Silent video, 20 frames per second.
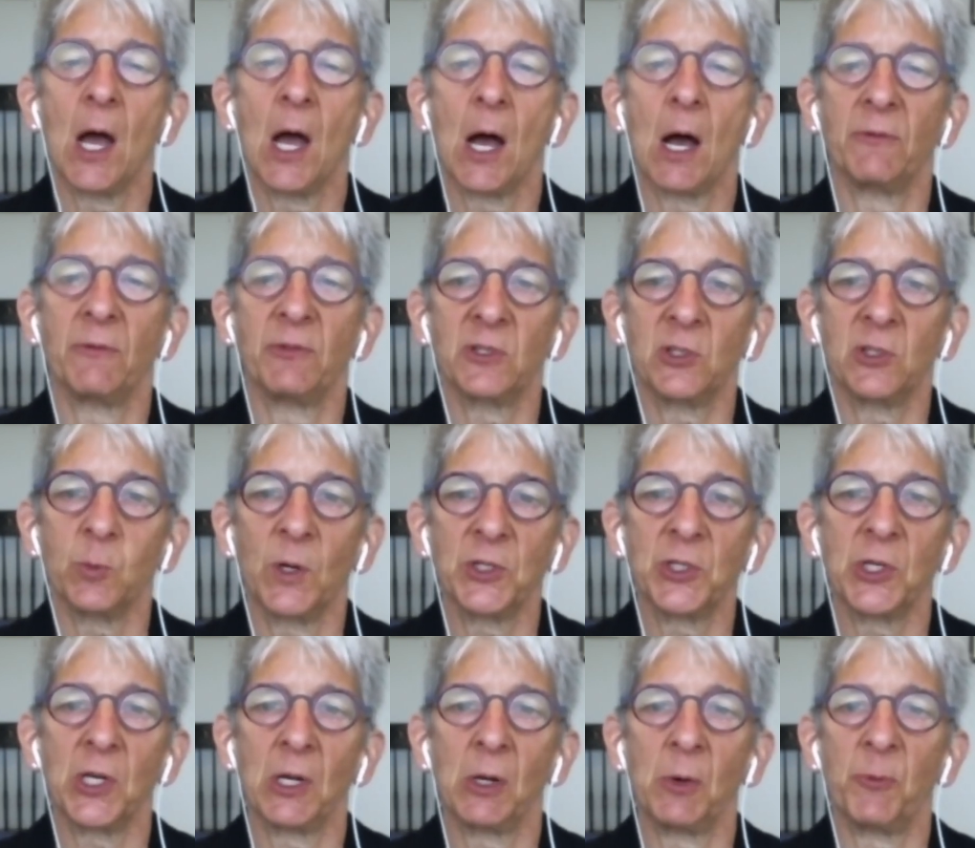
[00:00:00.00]
of
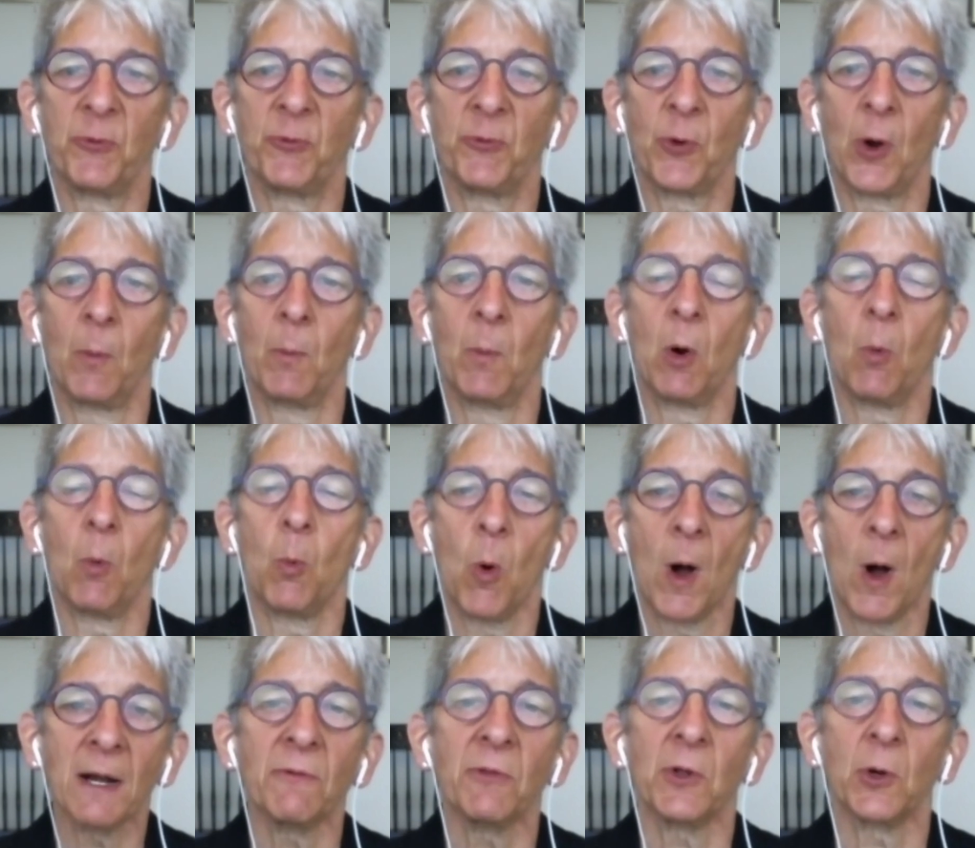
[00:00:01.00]
switching from
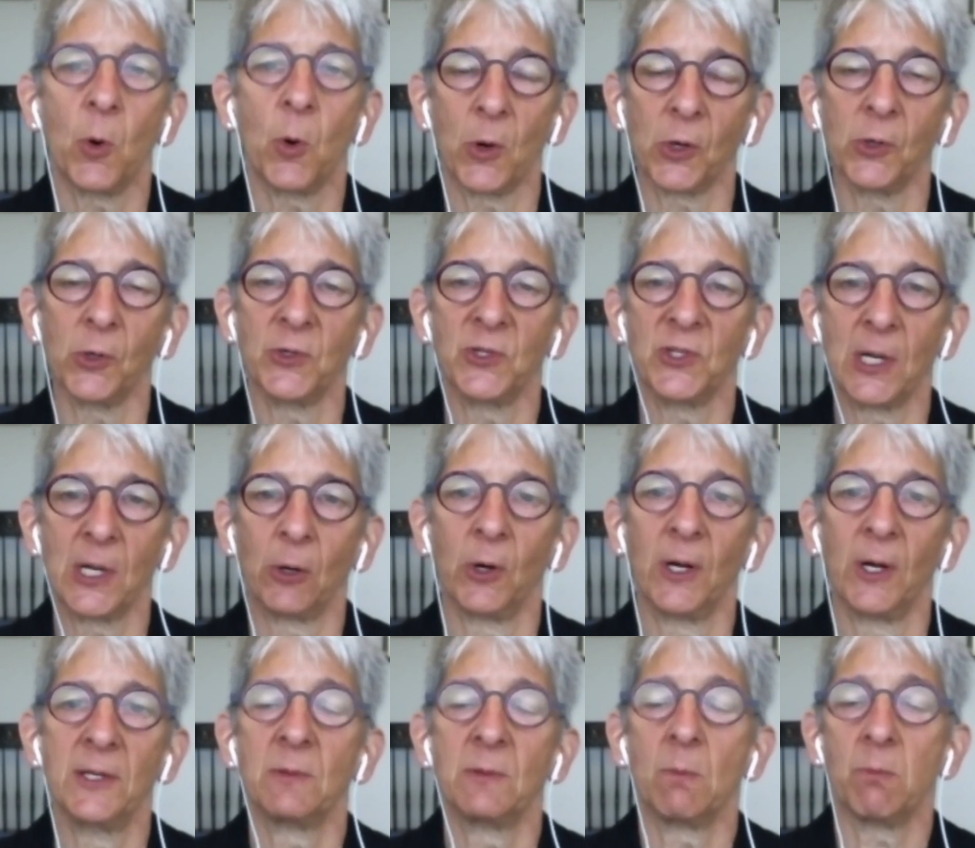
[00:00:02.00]
one of the
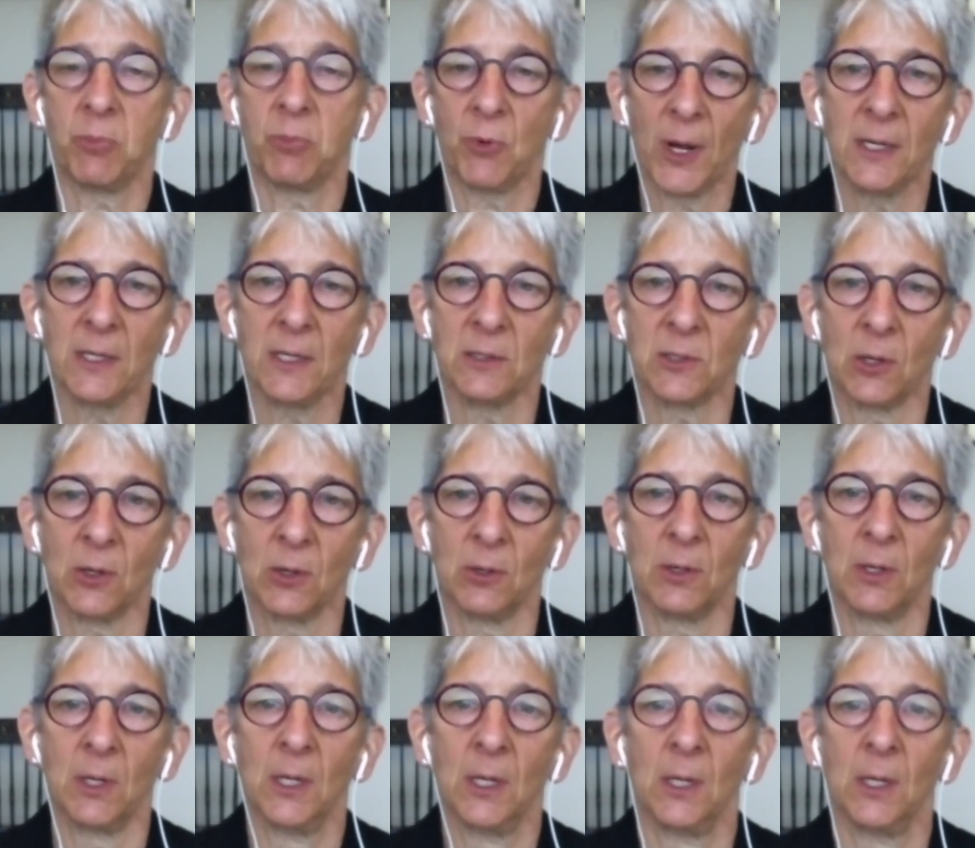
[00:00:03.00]
corticosteroids, prednisone,